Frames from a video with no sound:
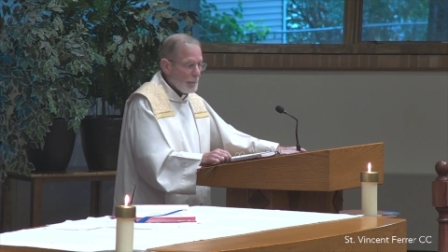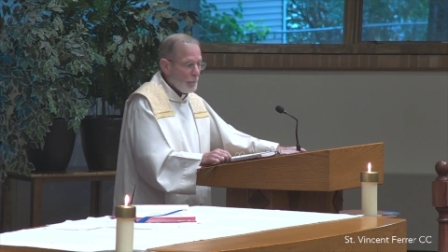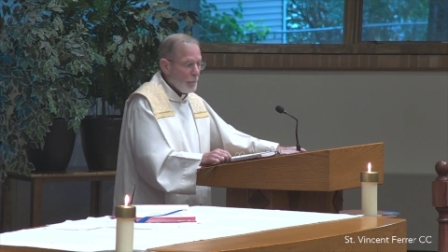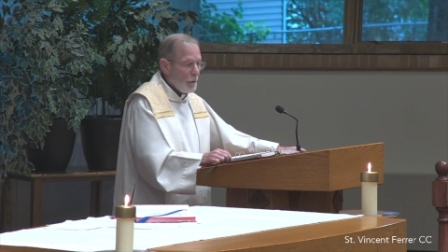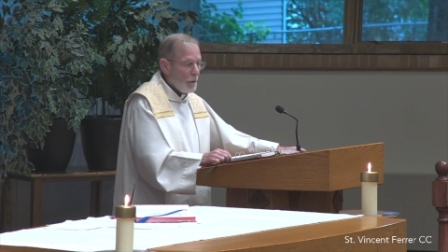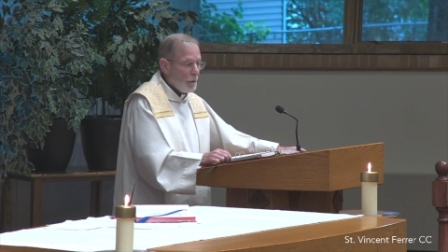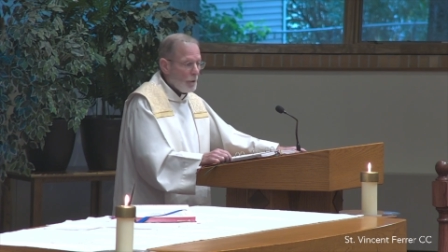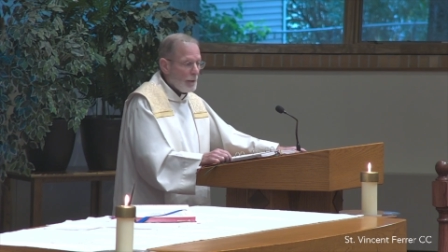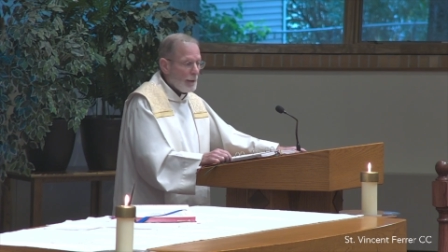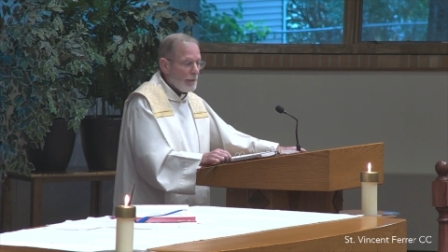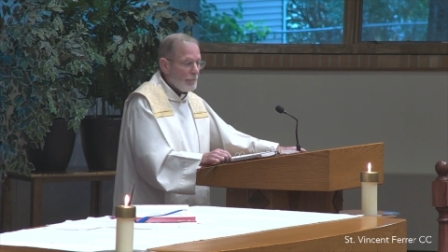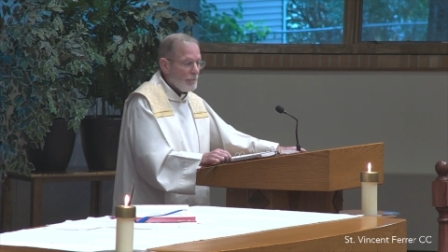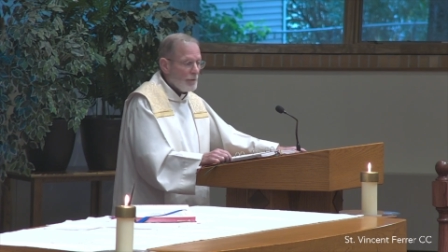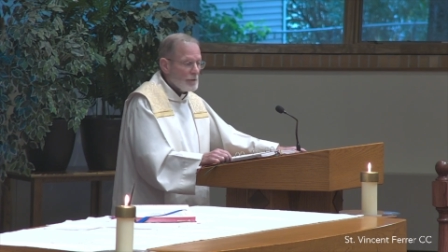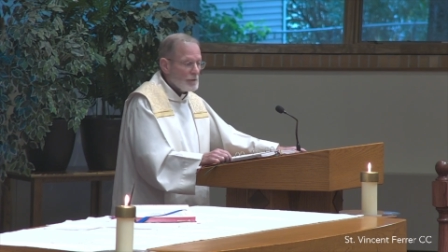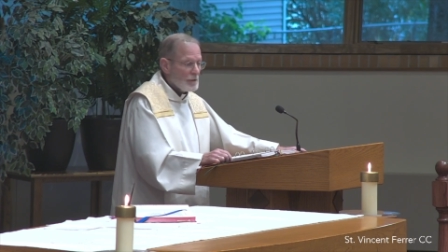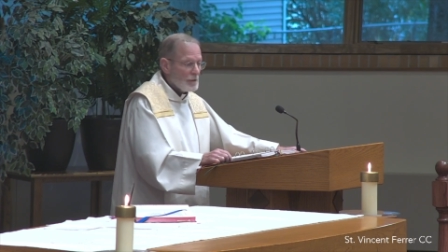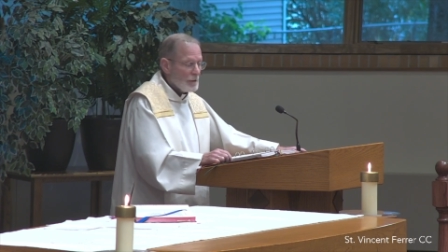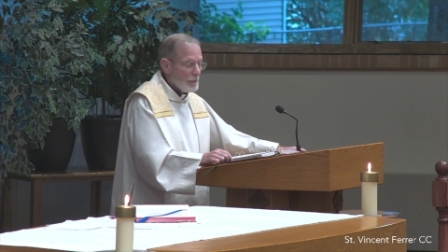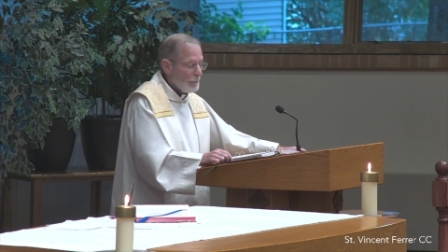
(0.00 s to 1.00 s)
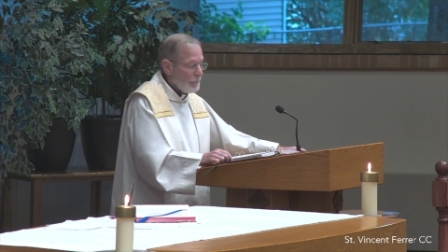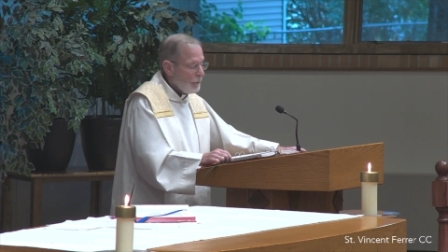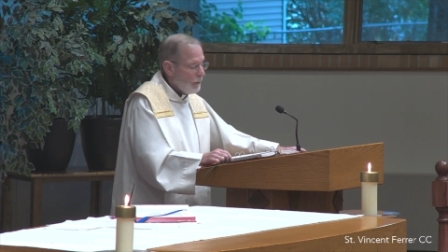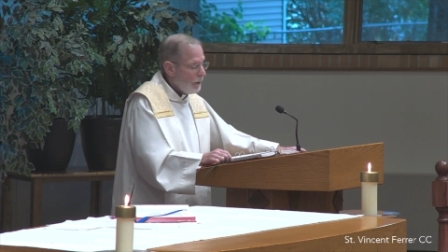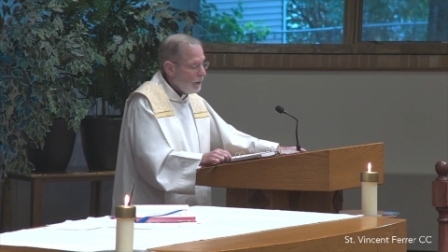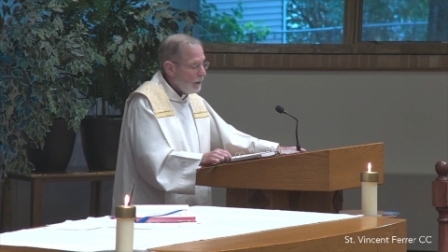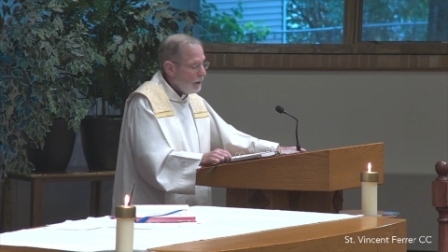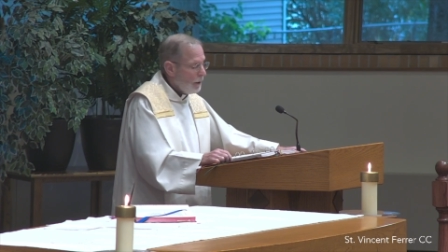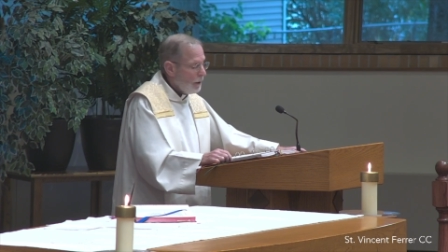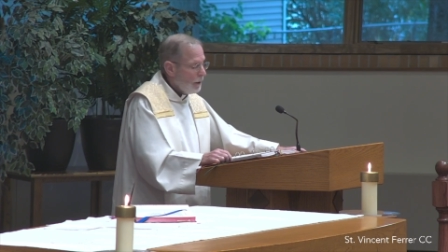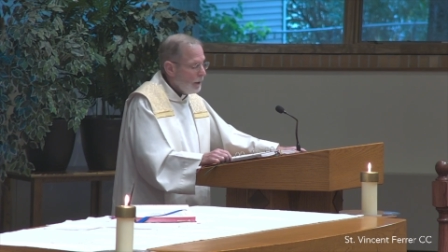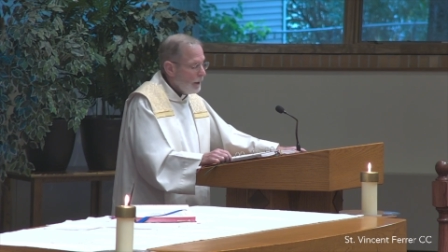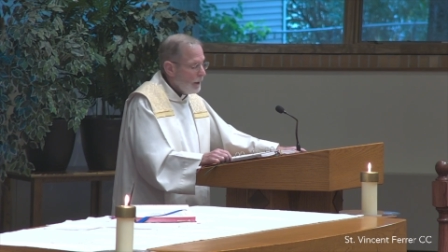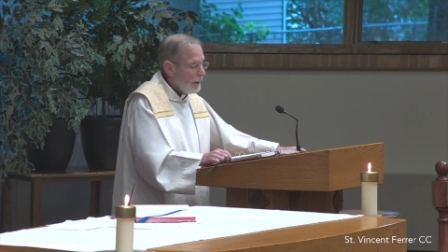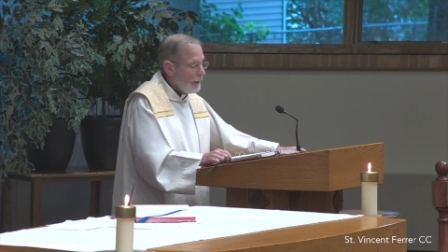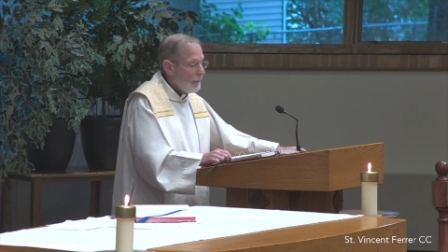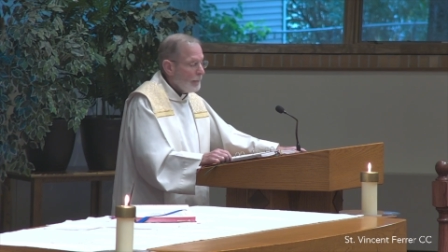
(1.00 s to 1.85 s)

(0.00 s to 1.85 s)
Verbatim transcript: bit more like Vincent de Paul,